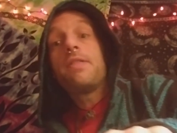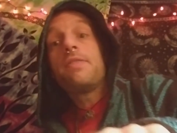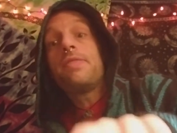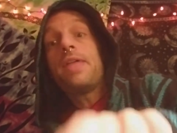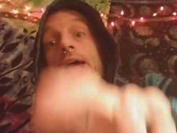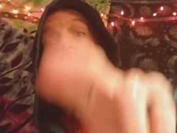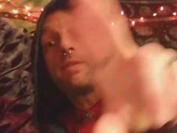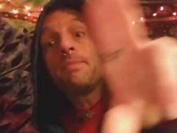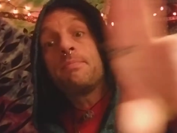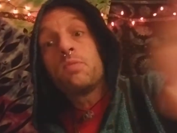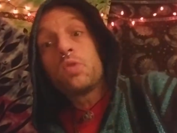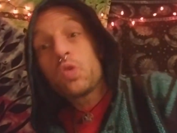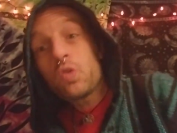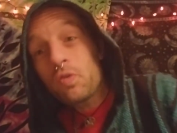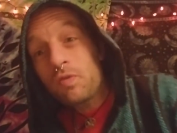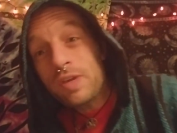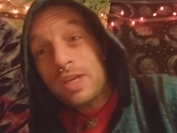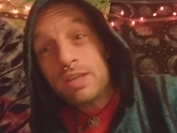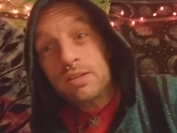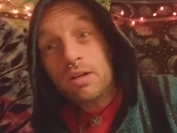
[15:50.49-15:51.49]
that
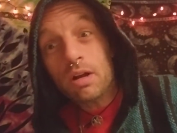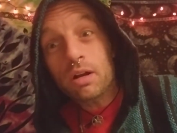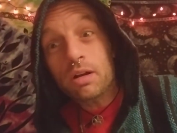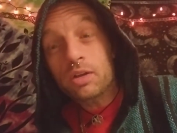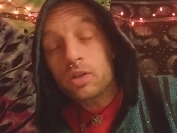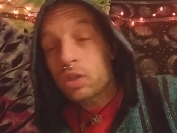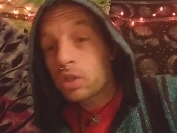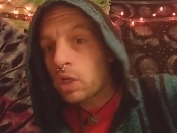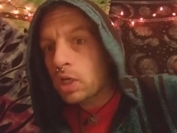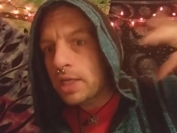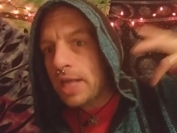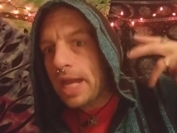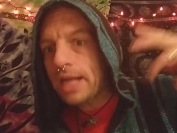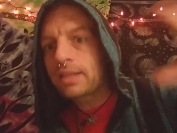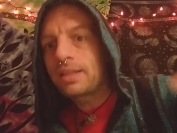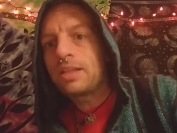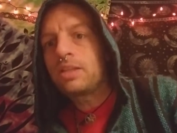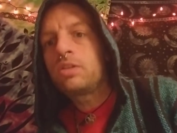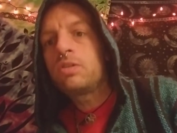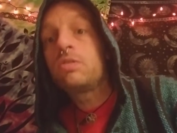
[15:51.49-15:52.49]
movies are
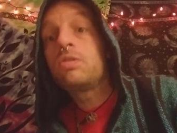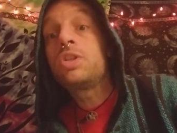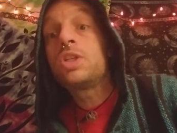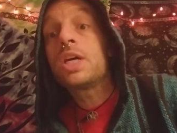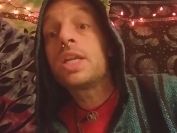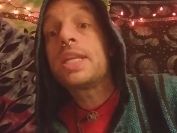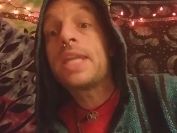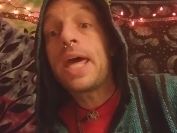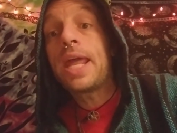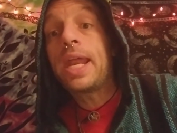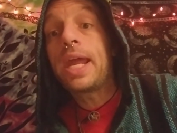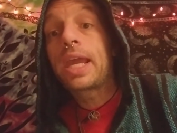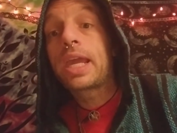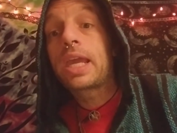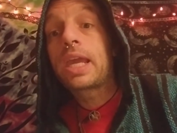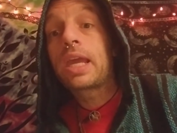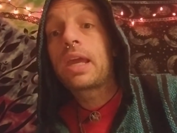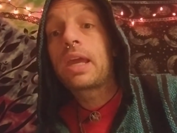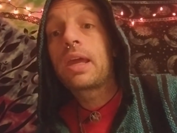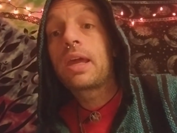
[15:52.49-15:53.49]
connected to
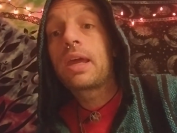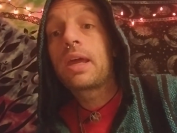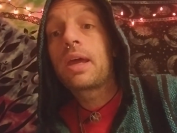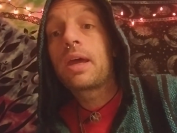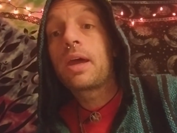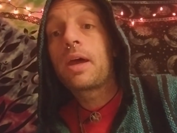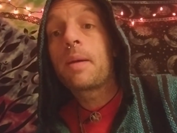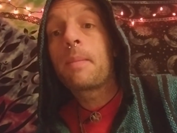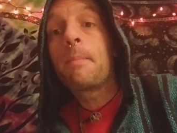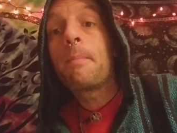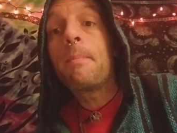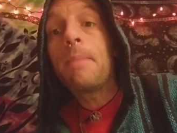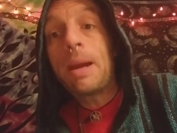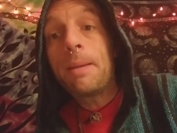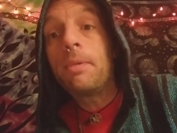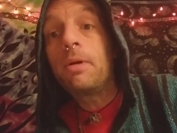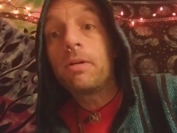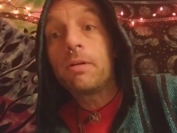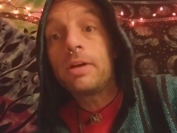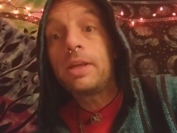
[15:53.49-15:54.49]
genetic
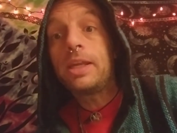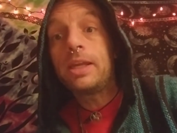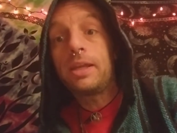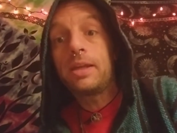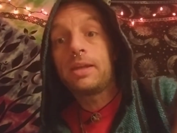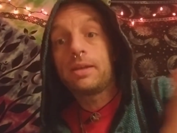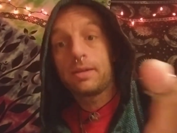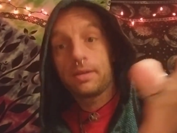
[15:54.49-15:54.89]
memory.